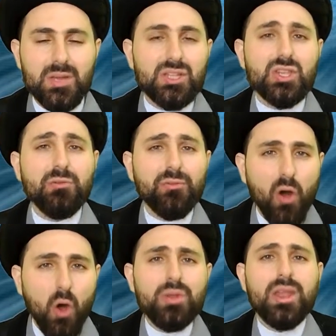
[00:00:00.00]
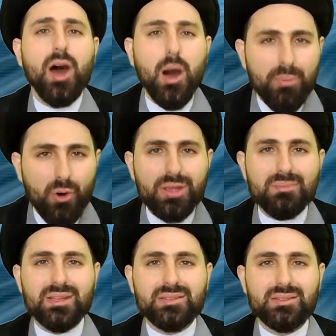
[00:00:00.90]
It's a phone
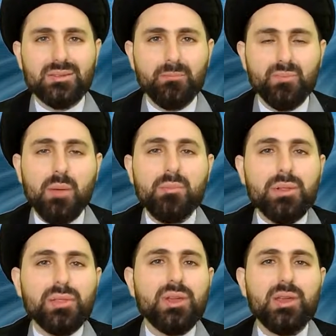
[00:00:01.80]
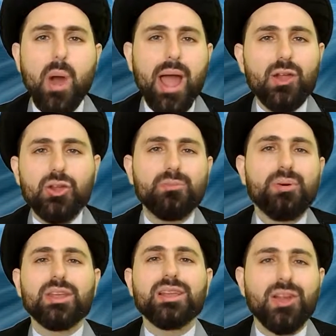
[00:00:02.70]
appointment. Number three, why are you
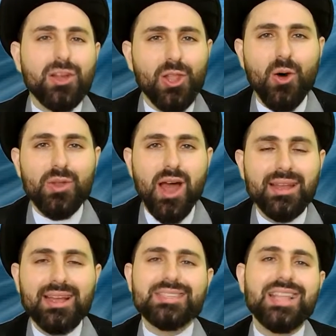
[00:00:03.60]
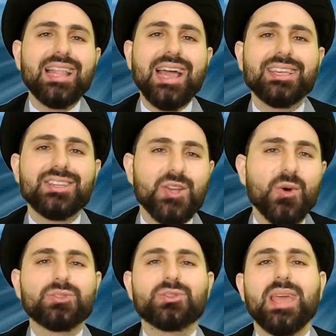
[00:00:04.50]
putting the cologne on? It's not like he's
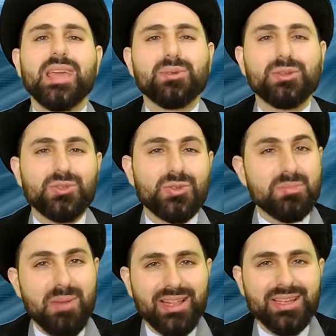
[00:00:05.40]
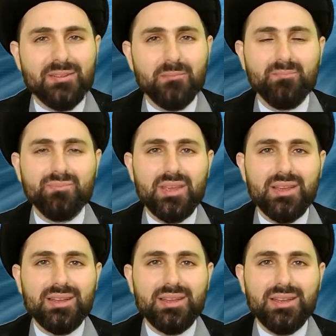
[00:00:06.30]
going to be able to smell it.
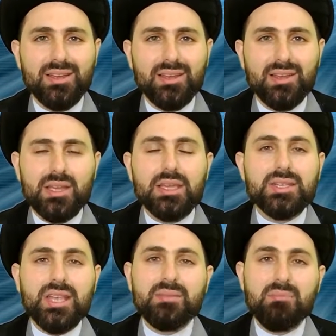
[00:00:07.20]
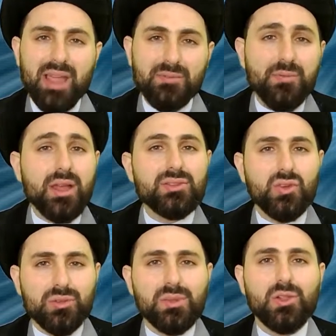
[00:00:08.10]
He said, My friend
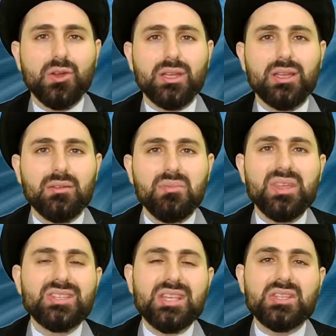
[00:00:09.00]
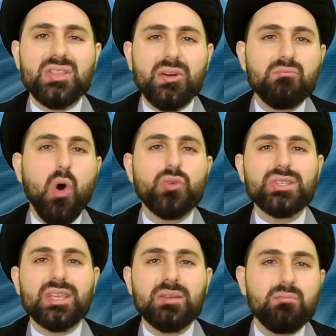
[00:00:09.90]
told me, Look, this is the
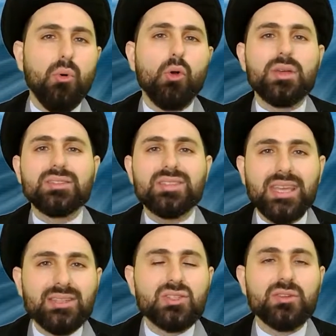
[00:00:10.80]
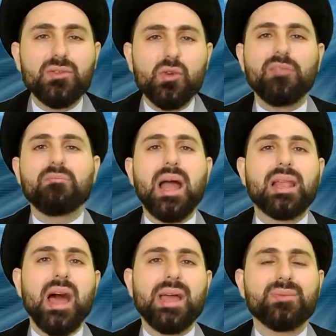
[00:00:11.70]
most important interview of my
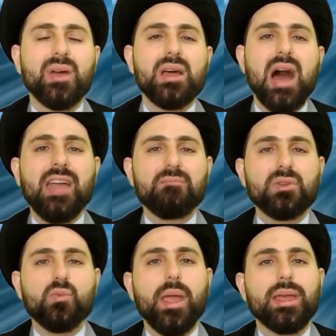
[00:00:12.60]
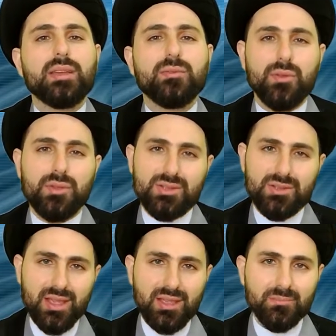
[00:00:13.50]
life. I've been waiting for this
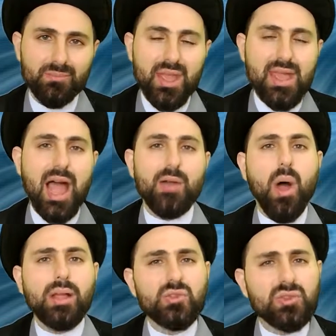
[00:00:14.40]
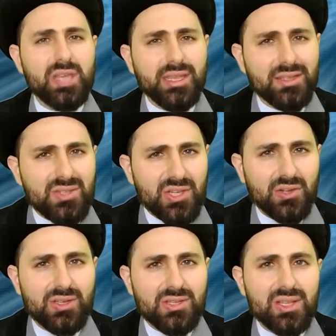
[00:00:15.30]
day. I want to take it
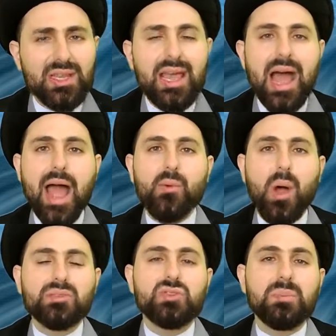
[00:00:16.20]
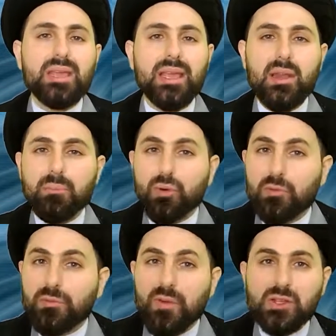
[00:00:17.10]
seriously. I want to be in a
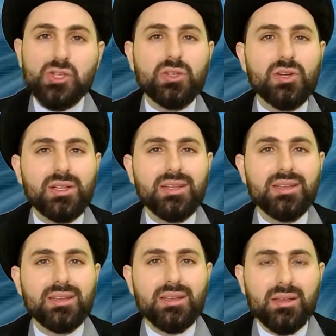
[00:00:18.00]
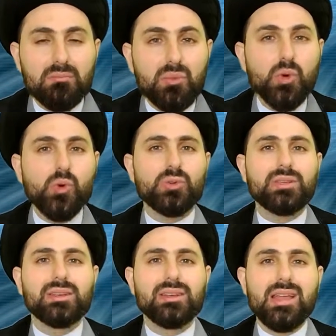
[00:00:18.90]
professional mood.
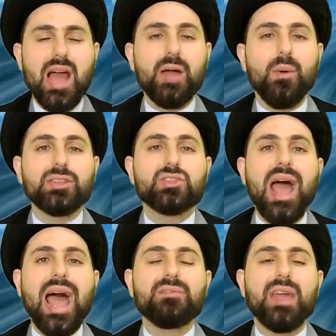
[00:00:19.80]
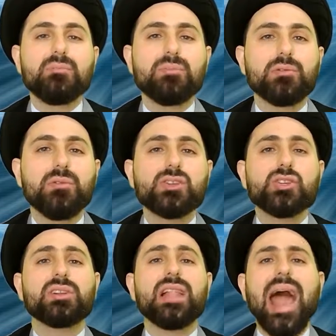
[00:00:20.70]
I want to have a
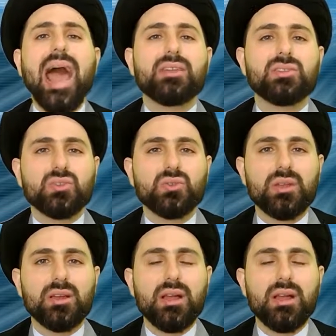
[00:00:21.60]
professional attitude.